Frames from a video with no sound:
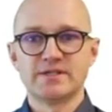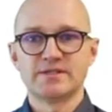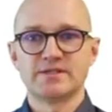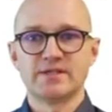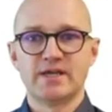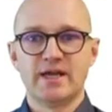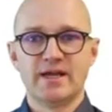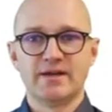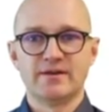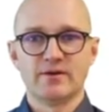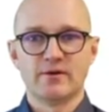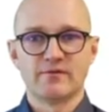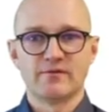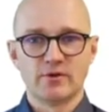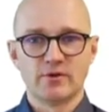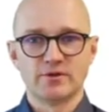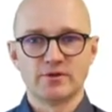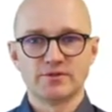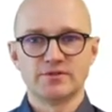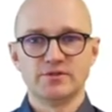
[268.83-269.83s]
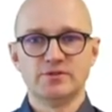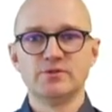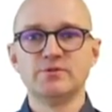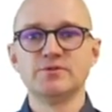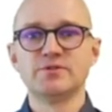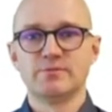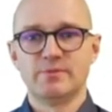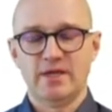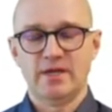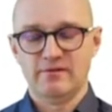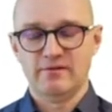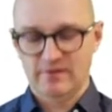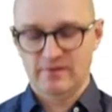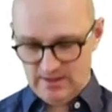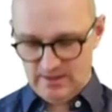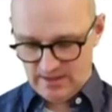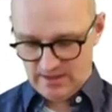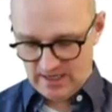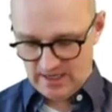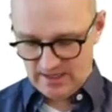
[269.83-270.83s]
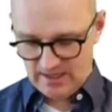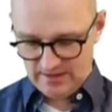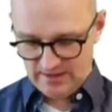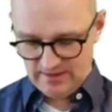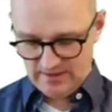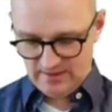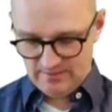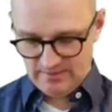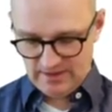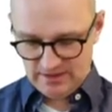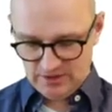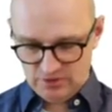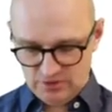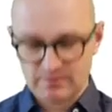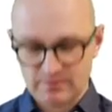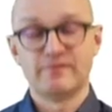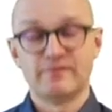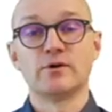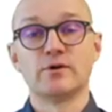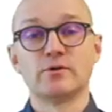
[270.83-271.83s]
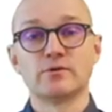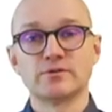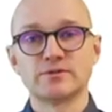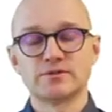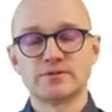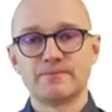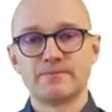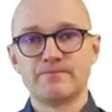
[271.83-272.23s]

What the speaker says: and of course the user behavior and the management focus.